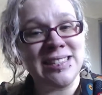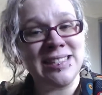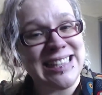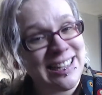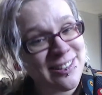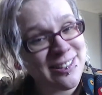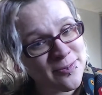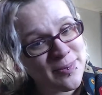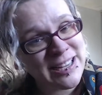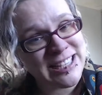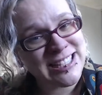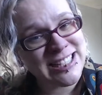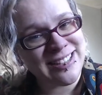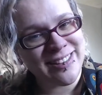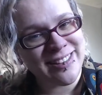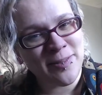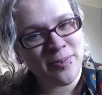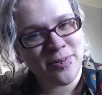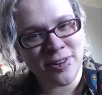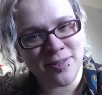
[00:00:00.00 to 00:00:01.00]
sound better,
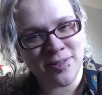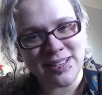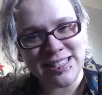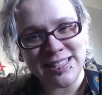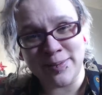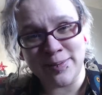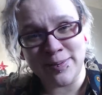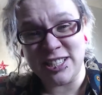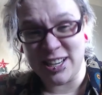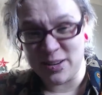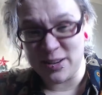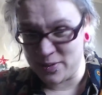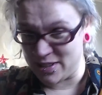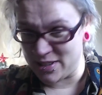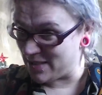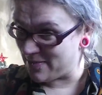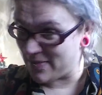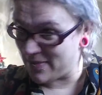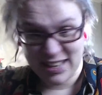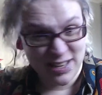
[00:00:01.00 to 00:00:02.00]
I promise. I'm actually going to
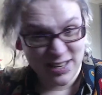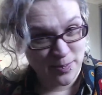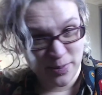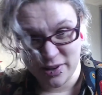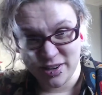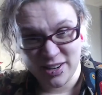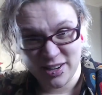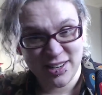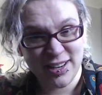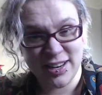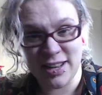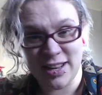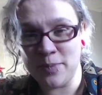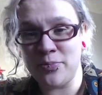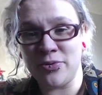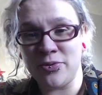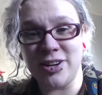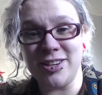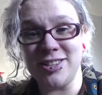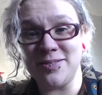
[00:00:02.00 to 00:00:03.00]
put some makeup on and, you know,
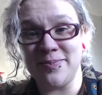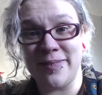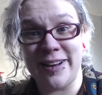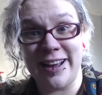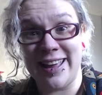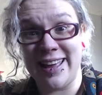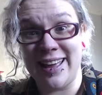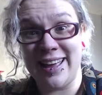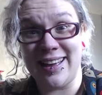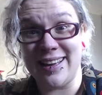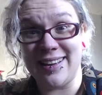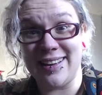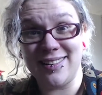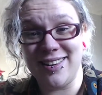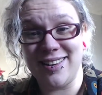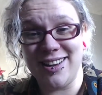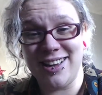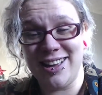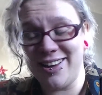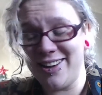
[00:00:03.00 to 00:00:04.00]
brush my hair,
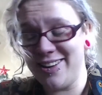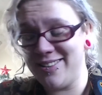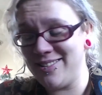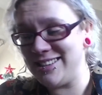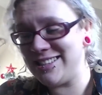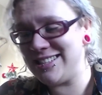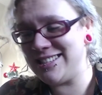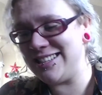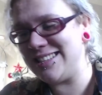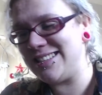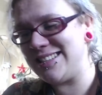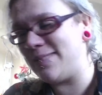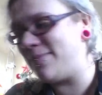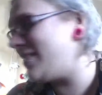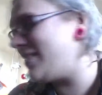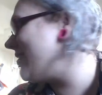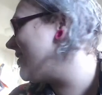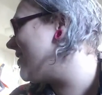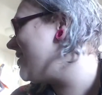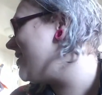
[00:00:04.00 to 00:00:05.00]
which is
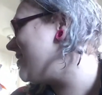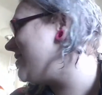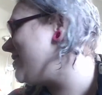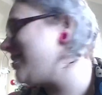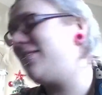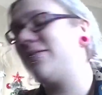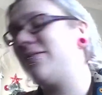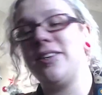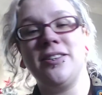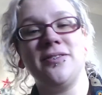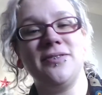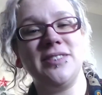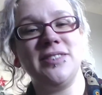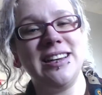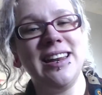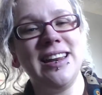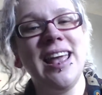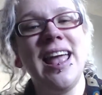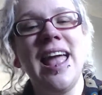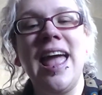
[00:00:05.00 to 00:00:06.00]
something that I don't do very
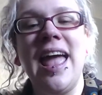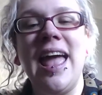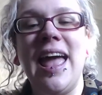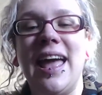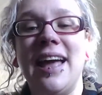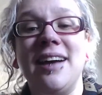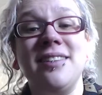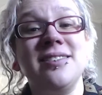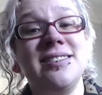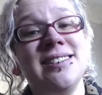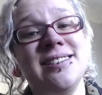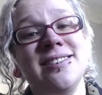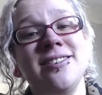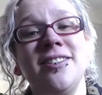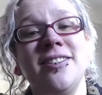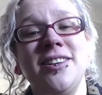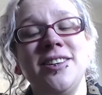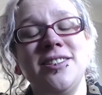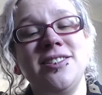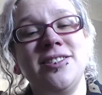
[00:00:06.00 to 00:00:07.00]
often. Elsa's
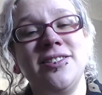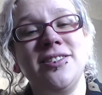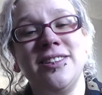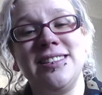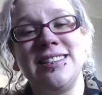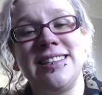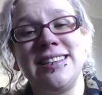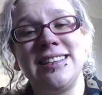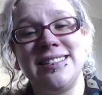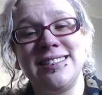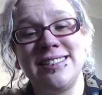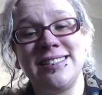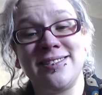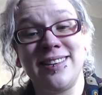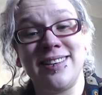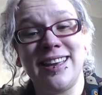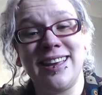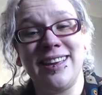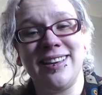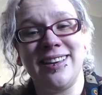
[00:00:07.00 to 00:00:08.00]
got a new toy, so that's the
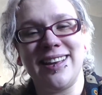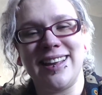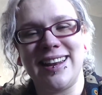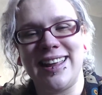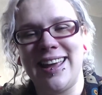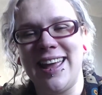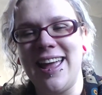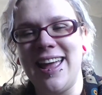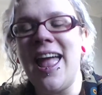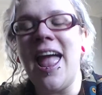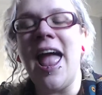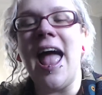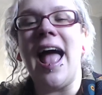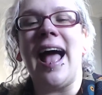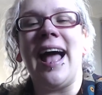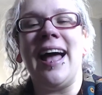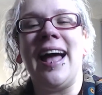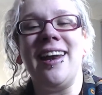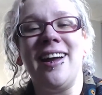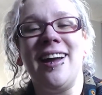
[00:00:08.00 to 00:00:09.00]
squeaky you can hear.
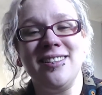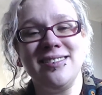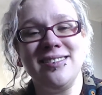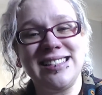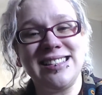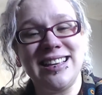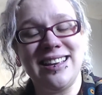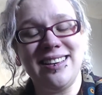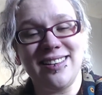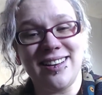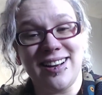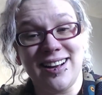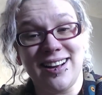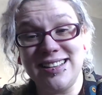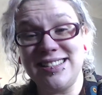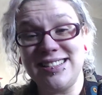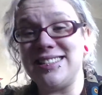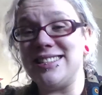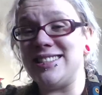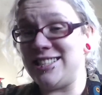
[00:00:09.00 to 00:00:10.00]
And I will see you
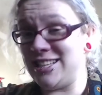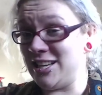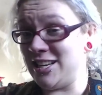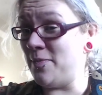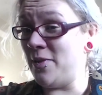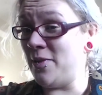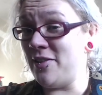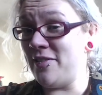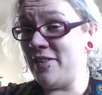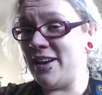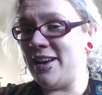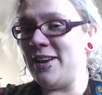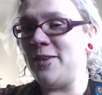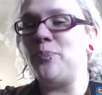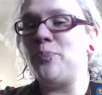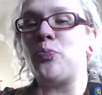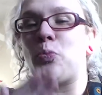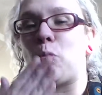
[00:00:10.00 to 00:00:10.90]
guys tomorrow.